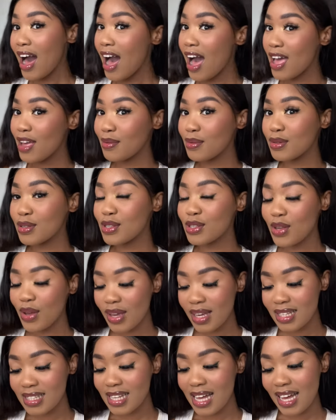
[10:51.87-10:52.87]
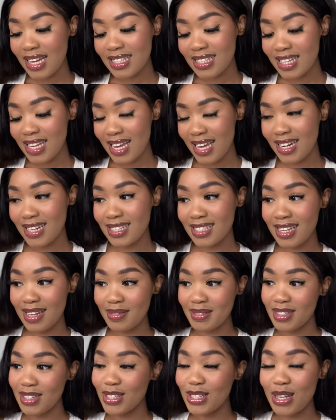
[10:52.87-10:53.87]
I am so excited
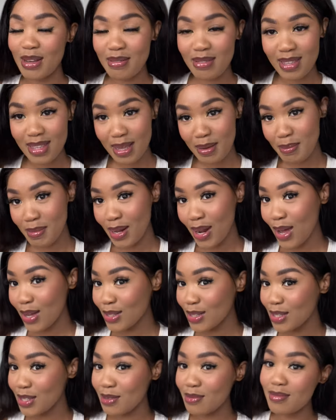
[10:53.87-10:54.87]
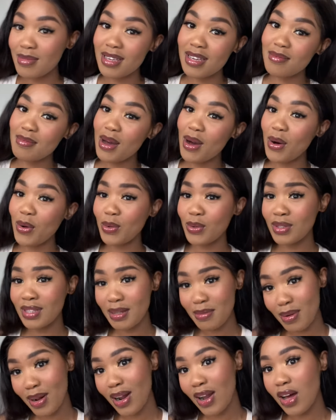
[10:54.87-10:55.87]
starting something that belongs to me, my old
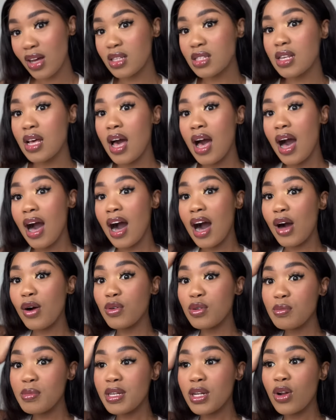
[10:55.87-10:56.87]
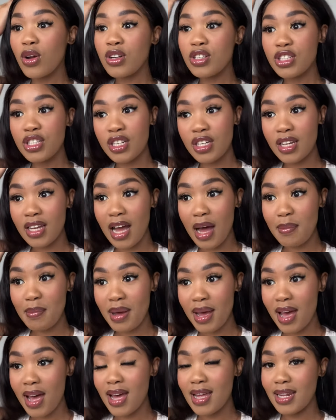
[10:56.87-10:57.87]
lip gloss. I will be launching
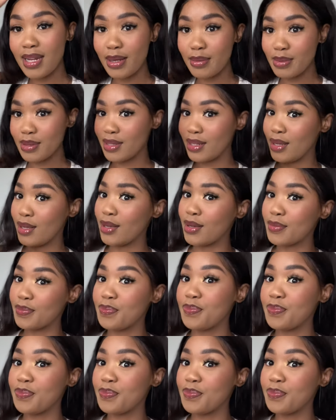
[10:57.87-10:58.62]
my lipstick